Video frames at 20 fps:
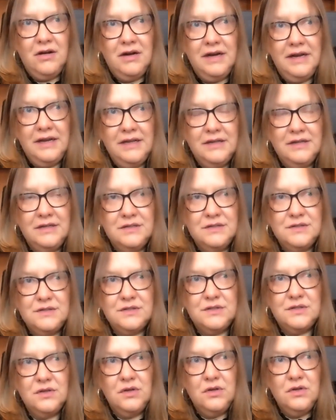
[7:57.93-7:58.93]

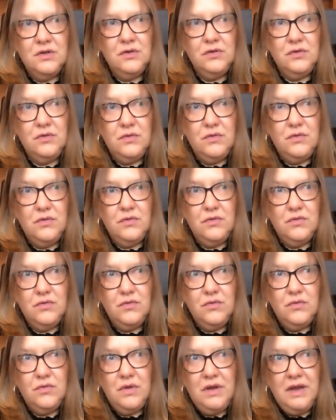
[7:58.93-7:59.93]
is
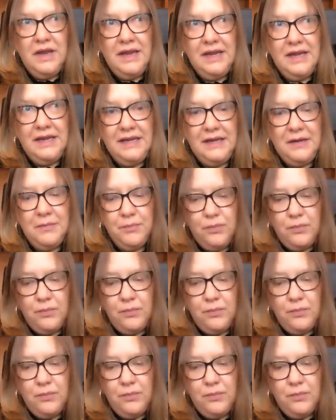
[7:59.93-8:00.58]
a